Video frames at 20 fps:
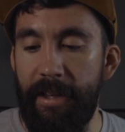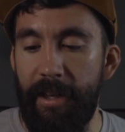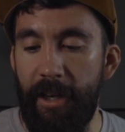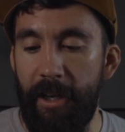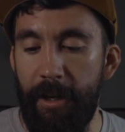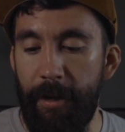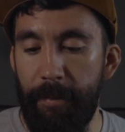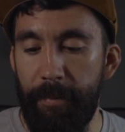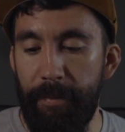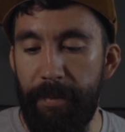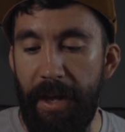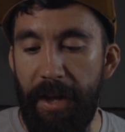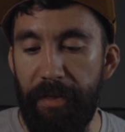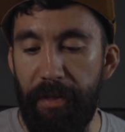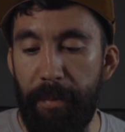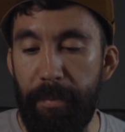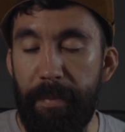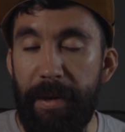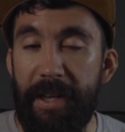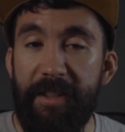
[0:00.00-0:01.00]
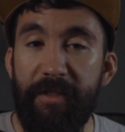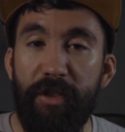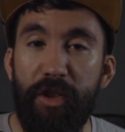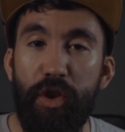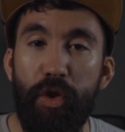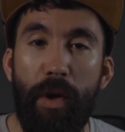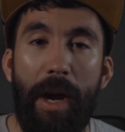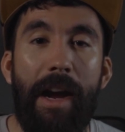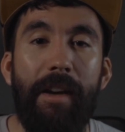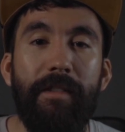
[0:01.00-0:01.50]
Not the best for
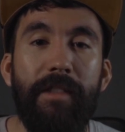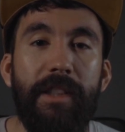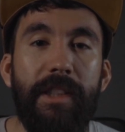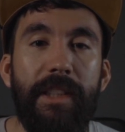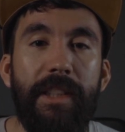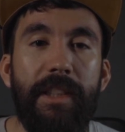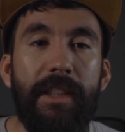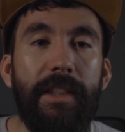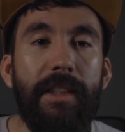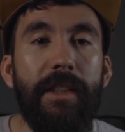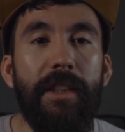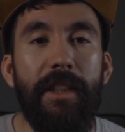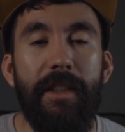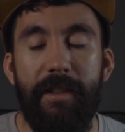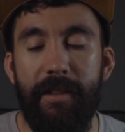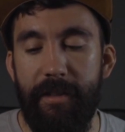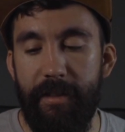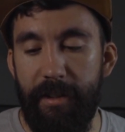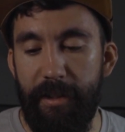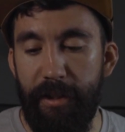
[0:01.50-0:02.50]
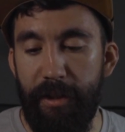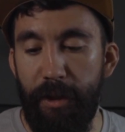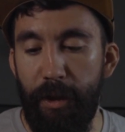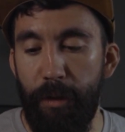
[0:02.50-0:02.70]
traveling, because